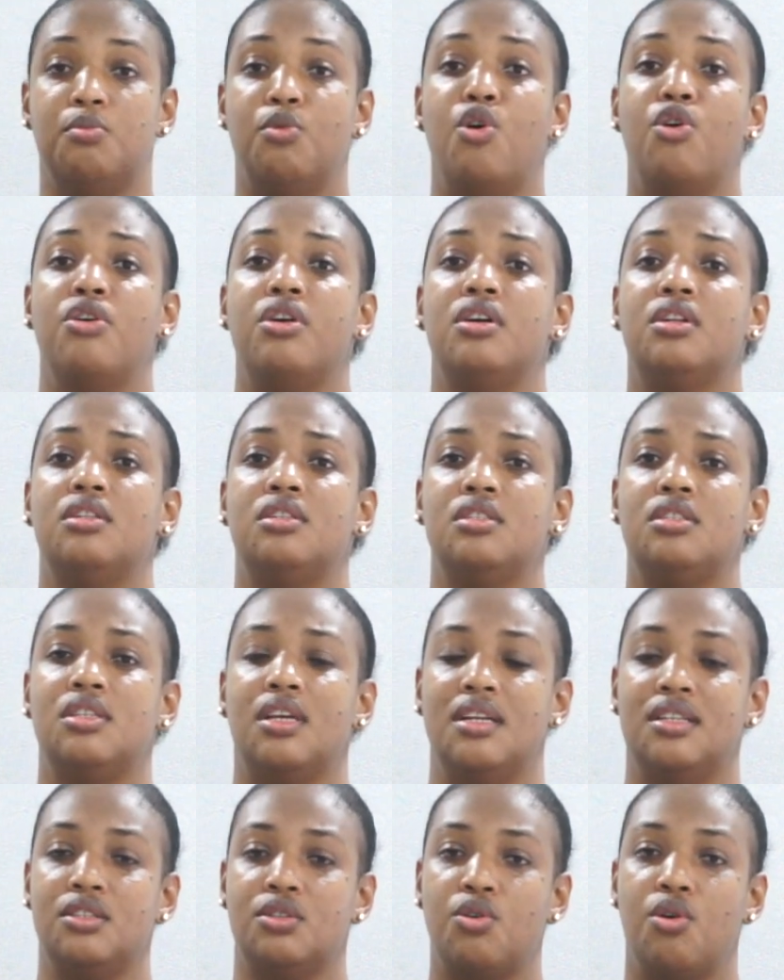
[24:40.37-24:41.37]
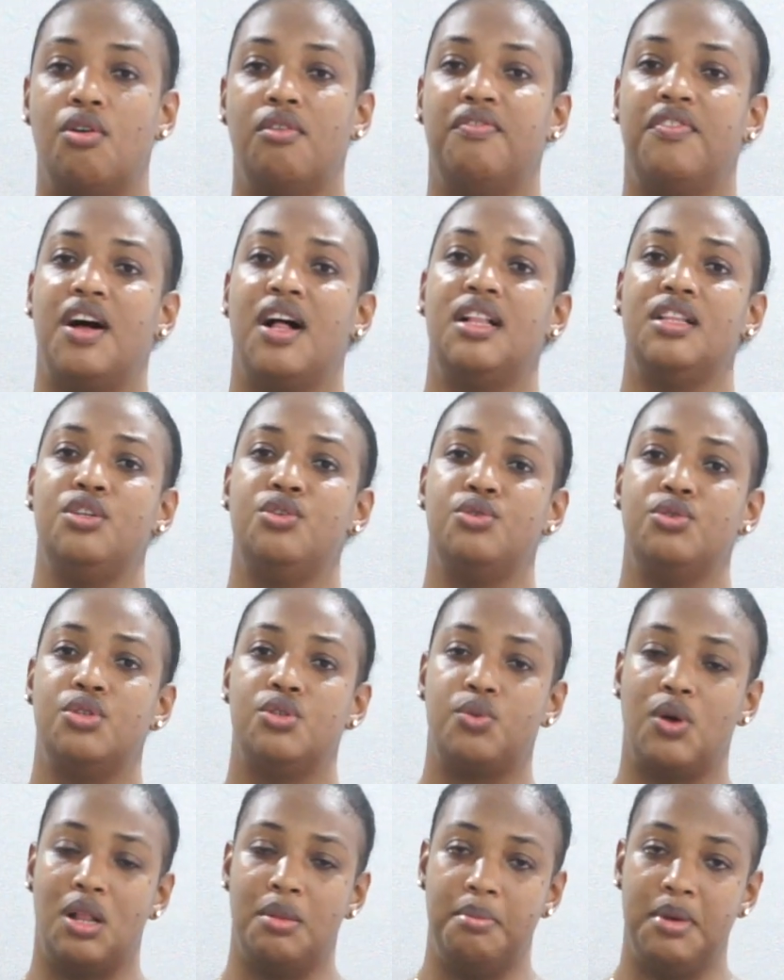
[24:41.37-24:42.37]
morals and core
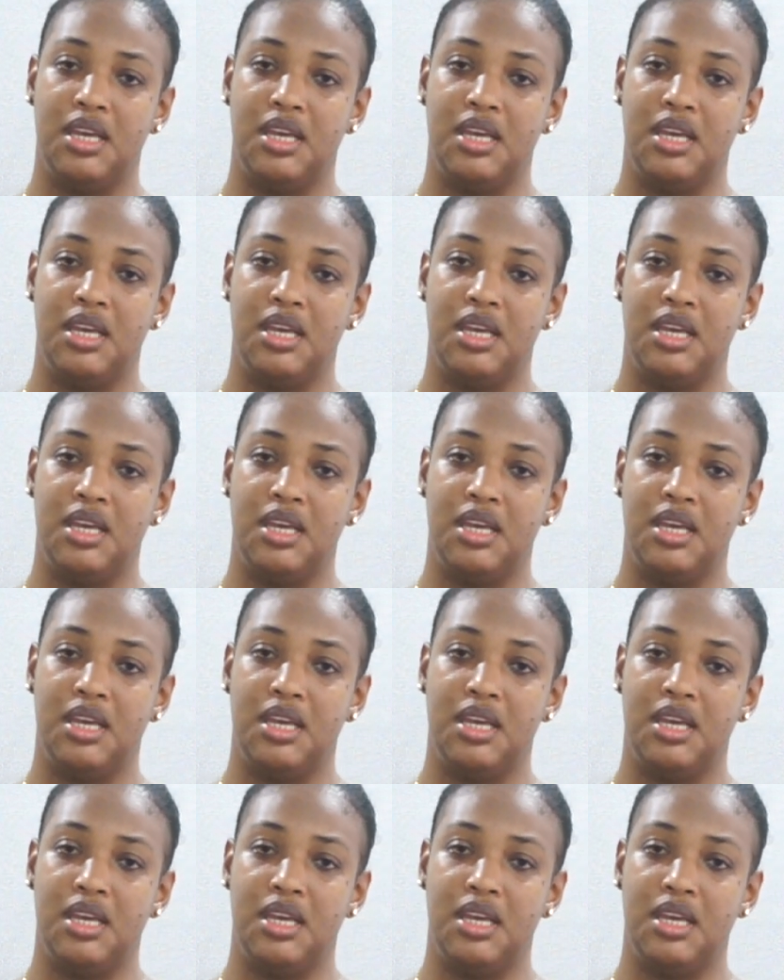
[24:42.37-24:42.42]
values while